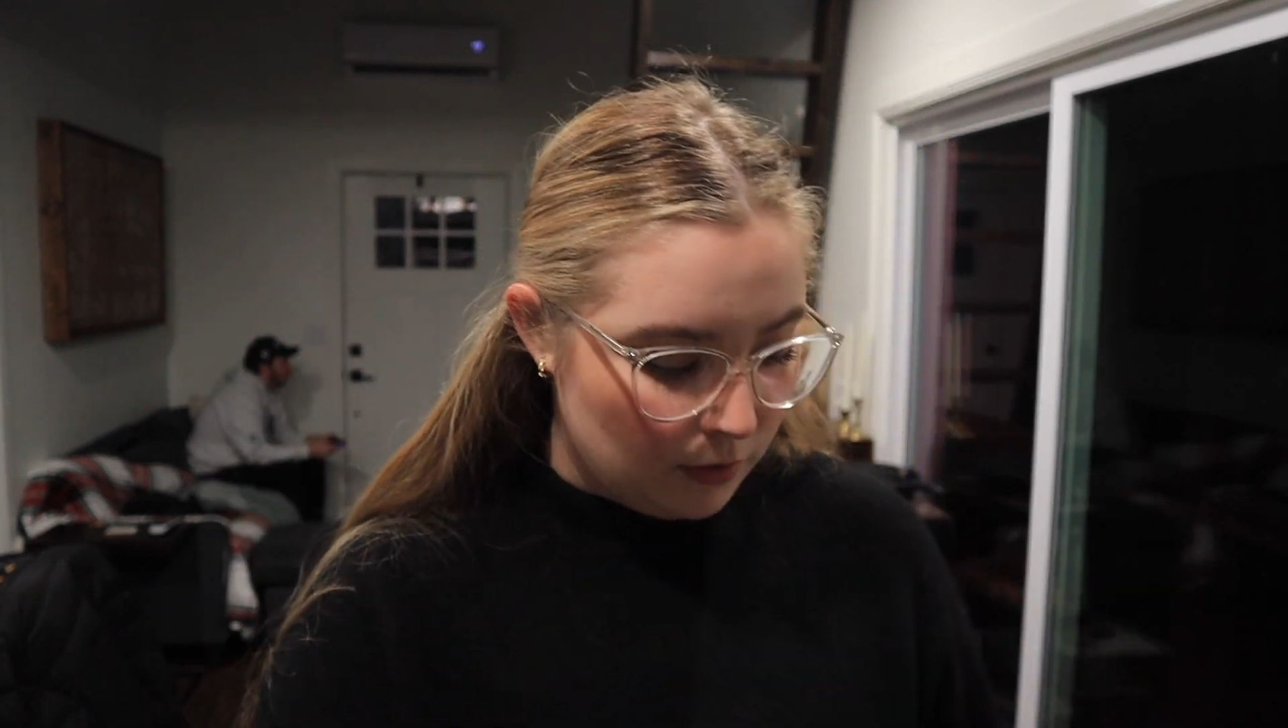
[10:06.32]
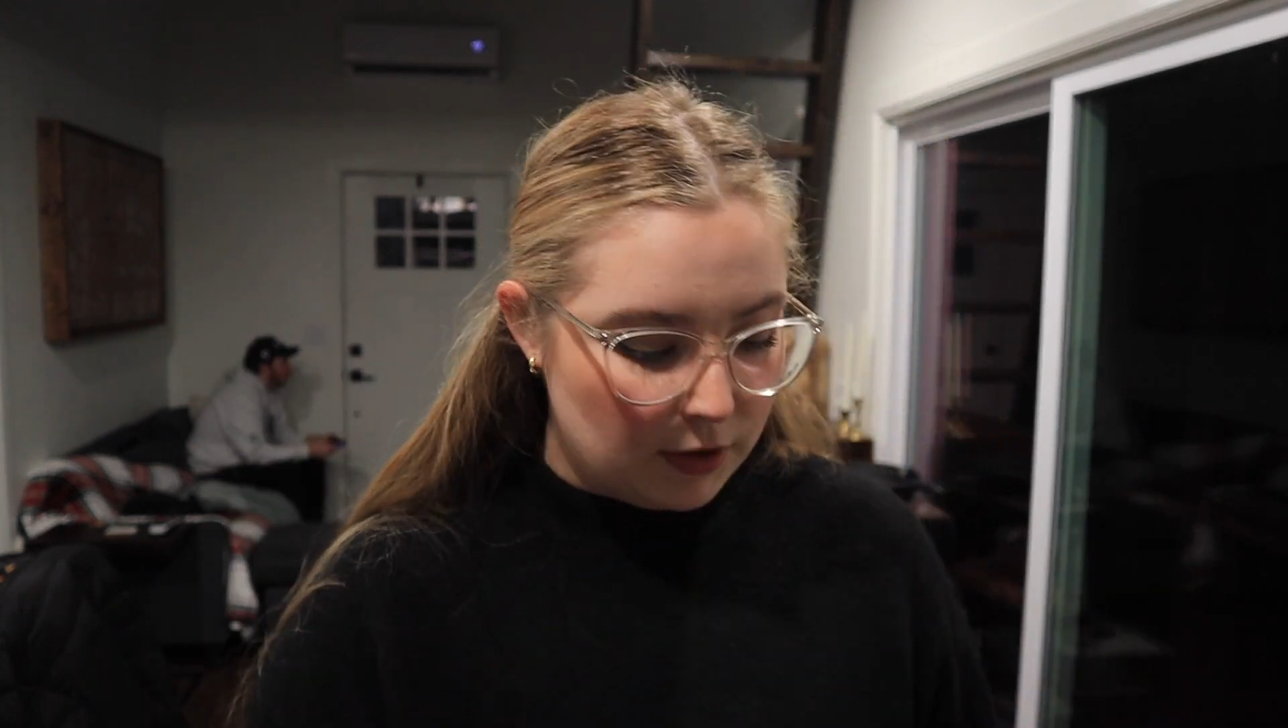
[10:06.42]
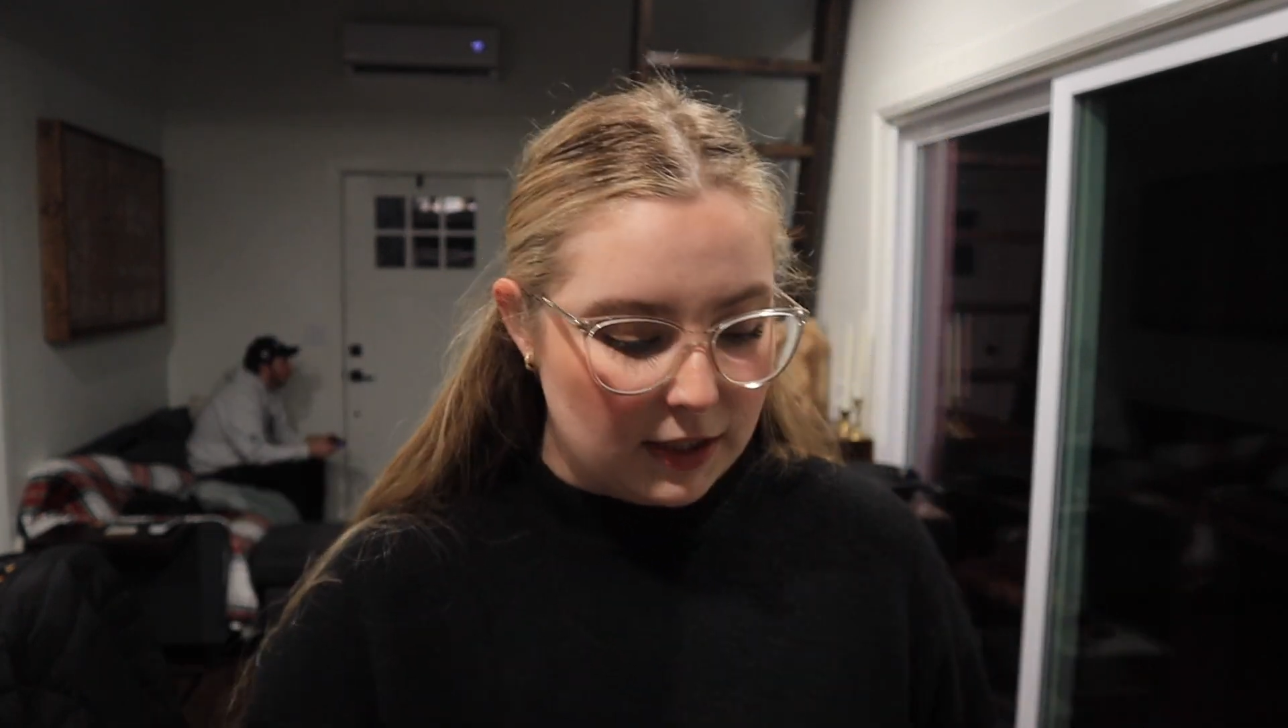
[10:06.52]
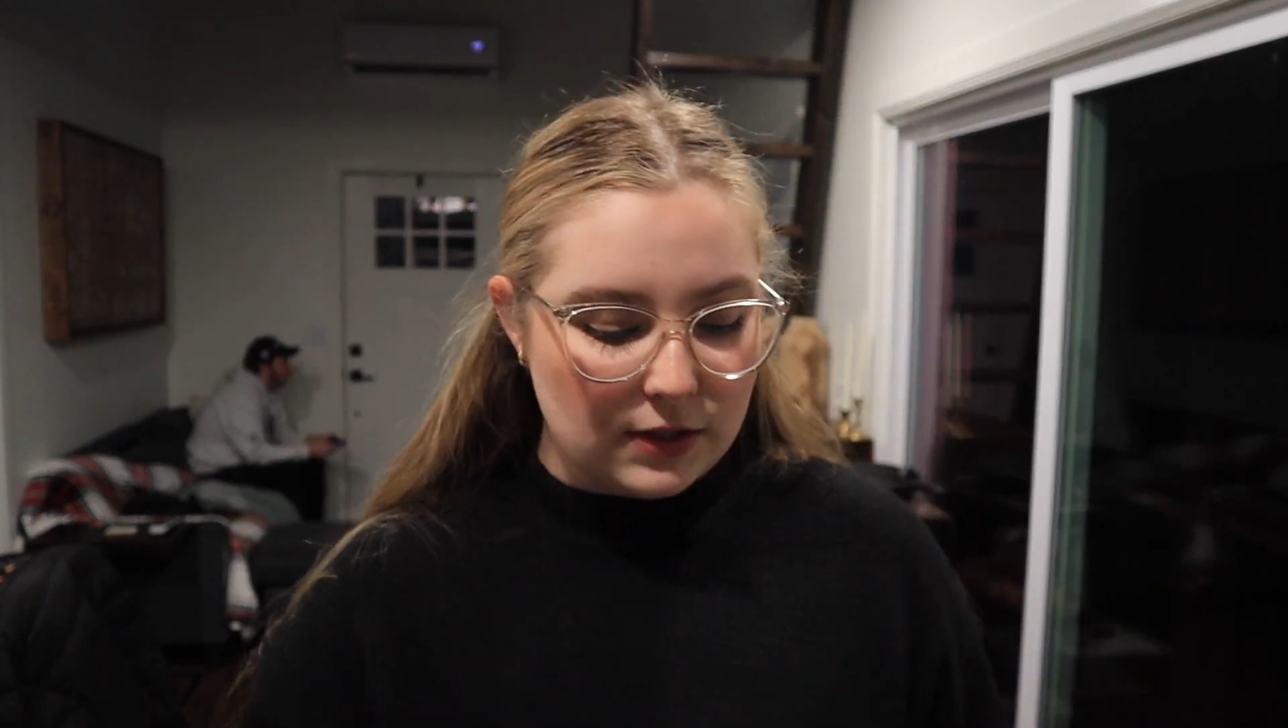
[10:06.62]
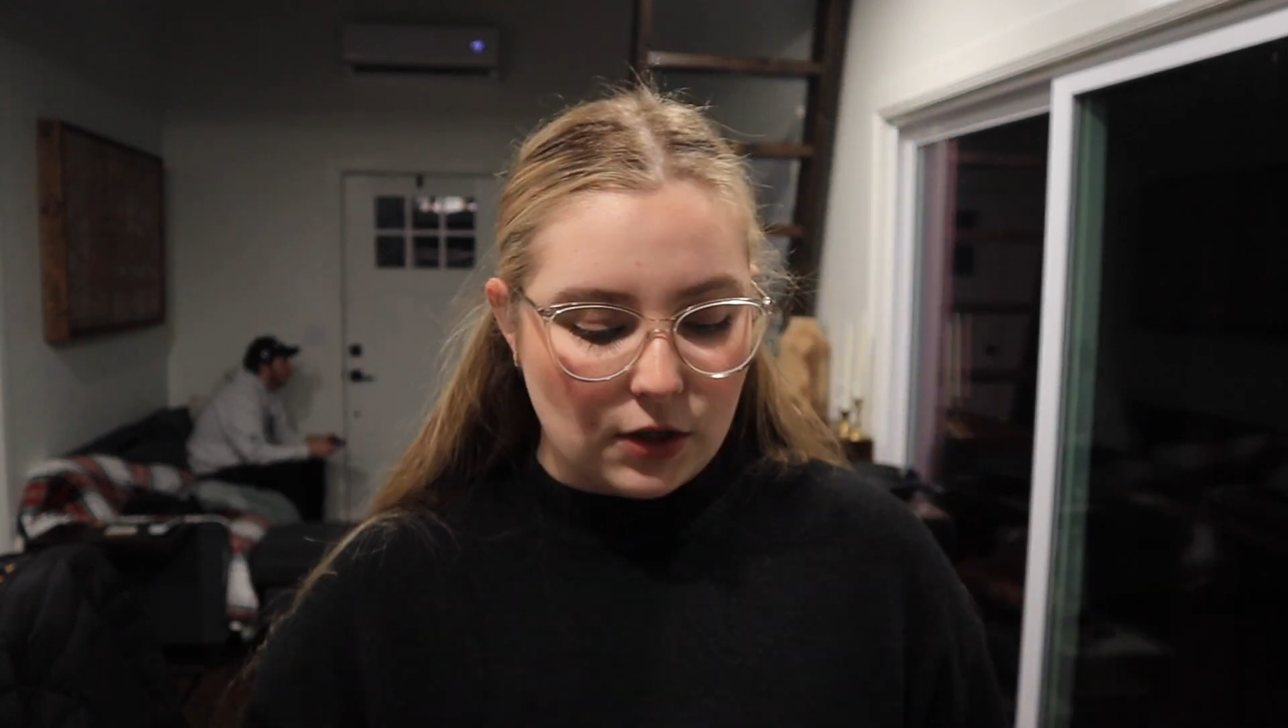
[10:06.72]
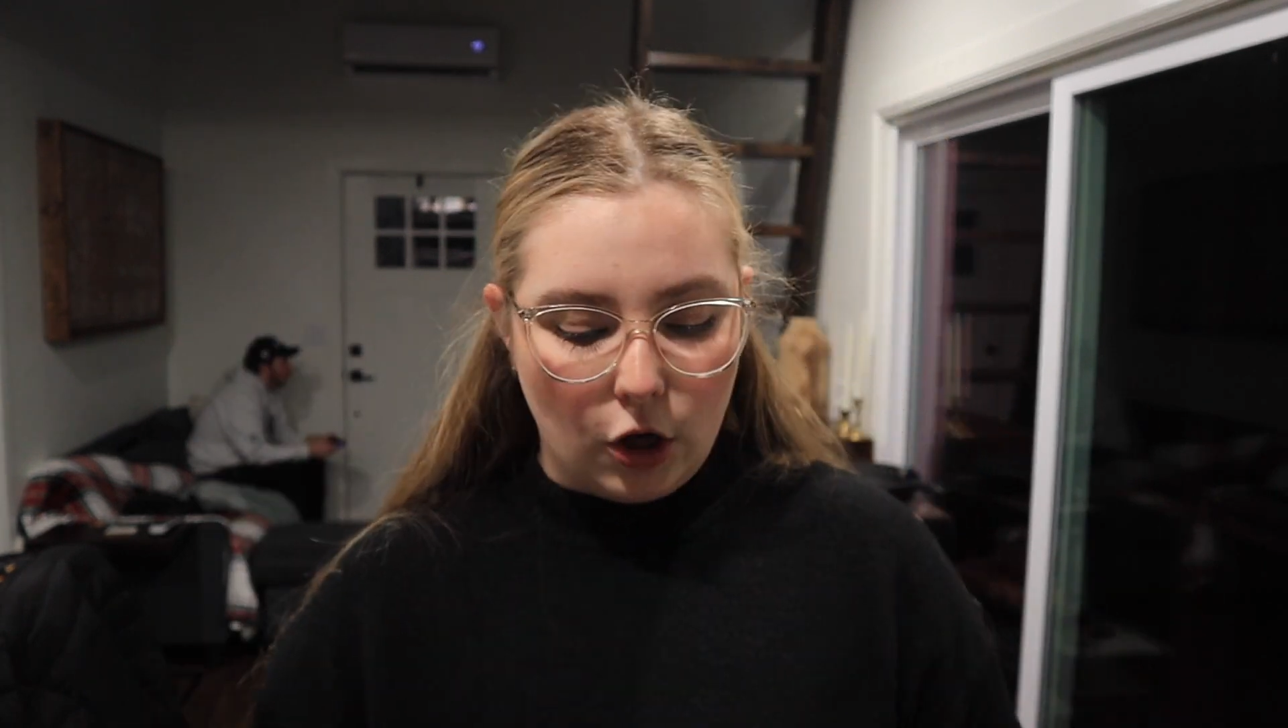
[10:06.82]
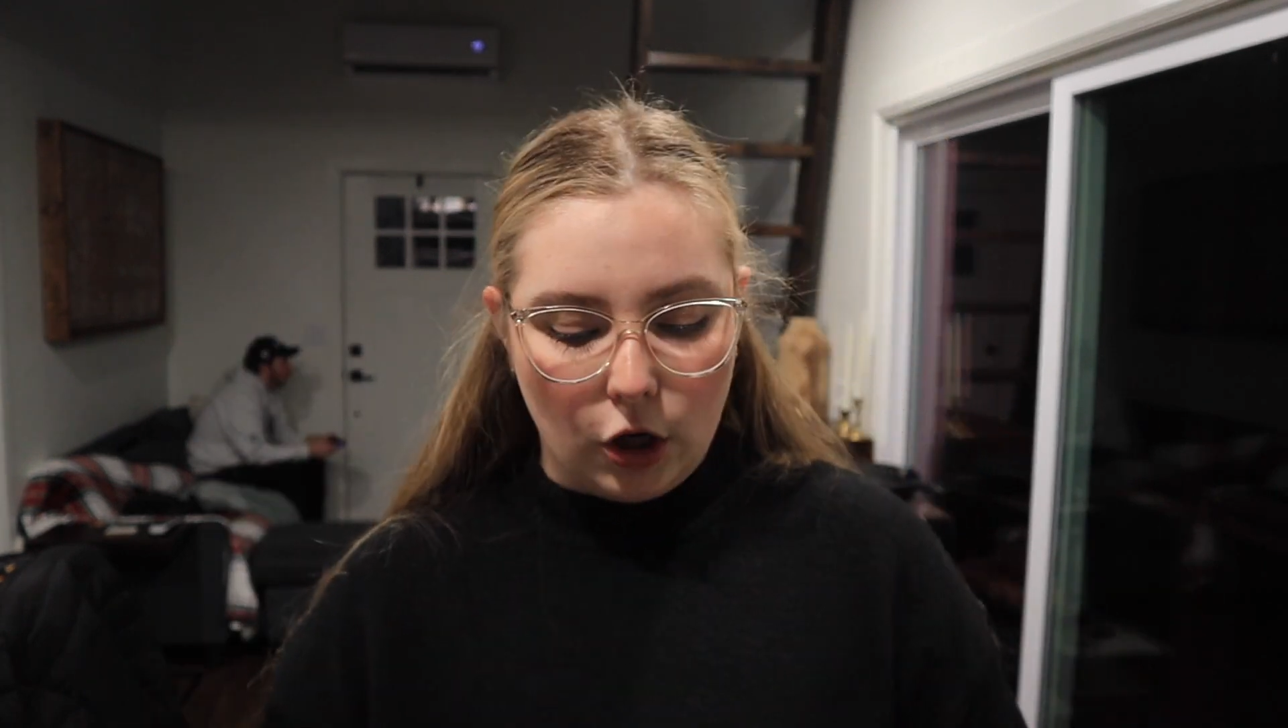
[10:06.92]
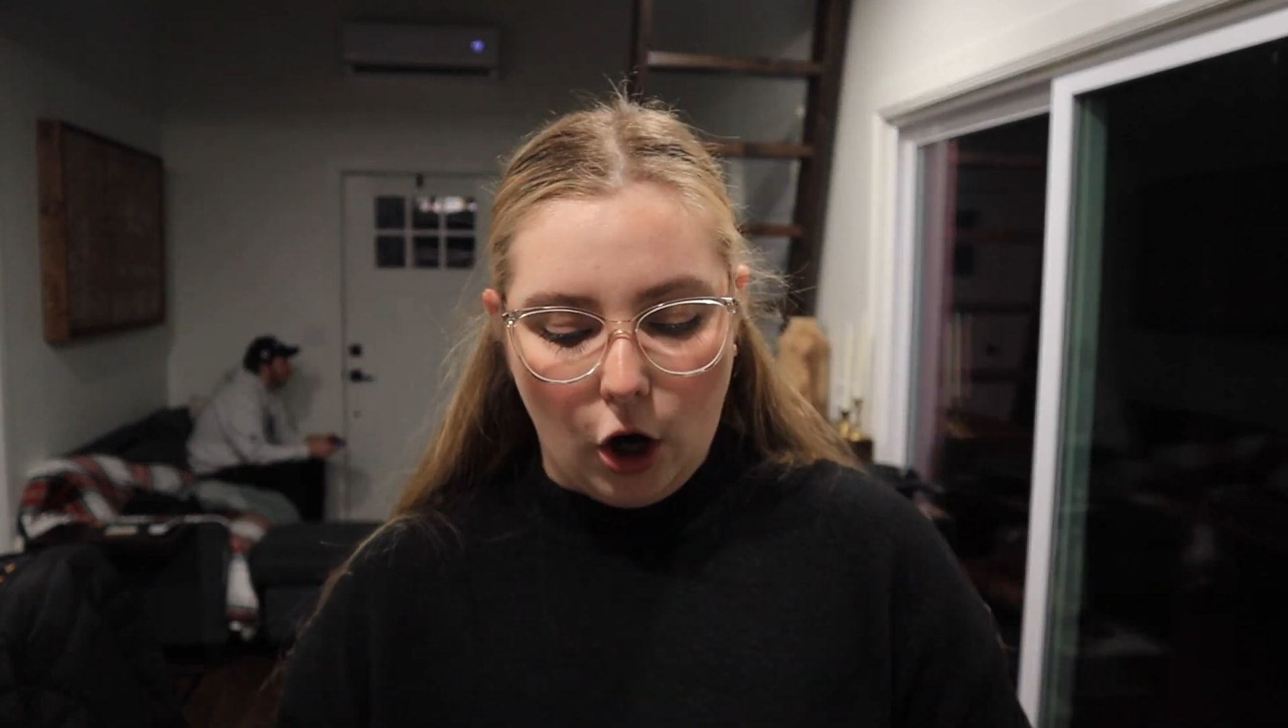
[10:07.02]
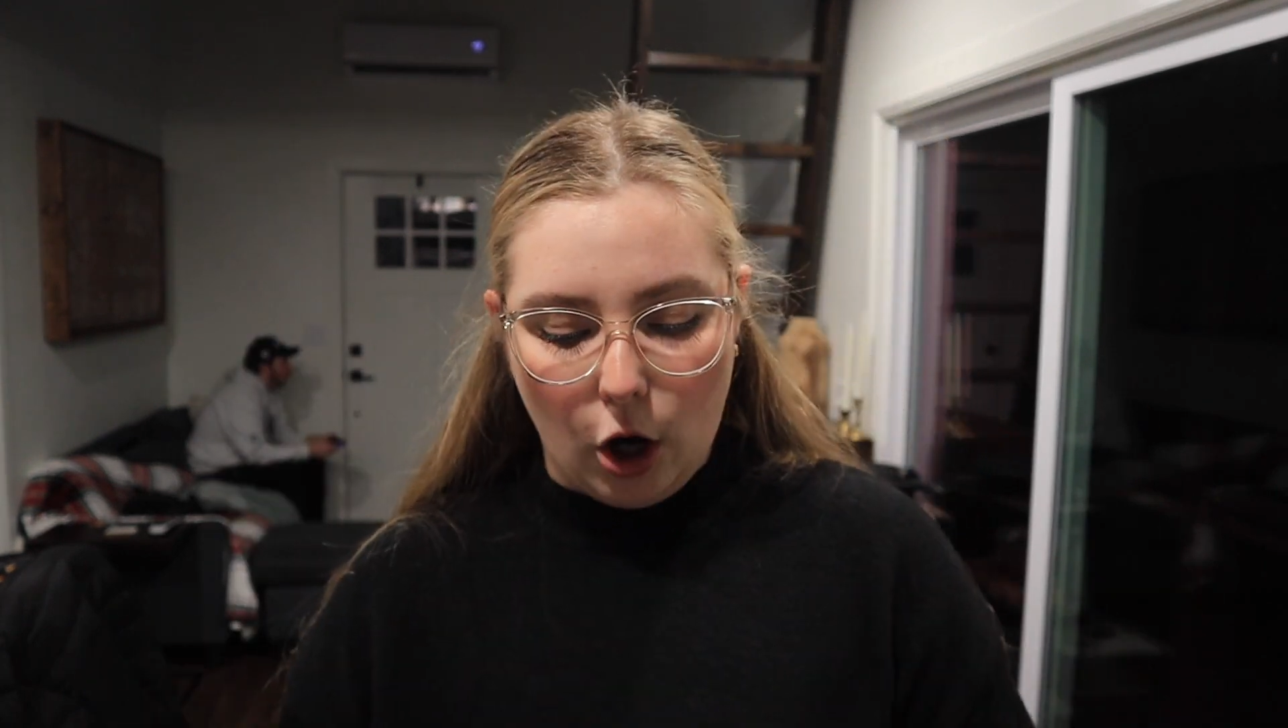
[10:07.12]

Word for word: these are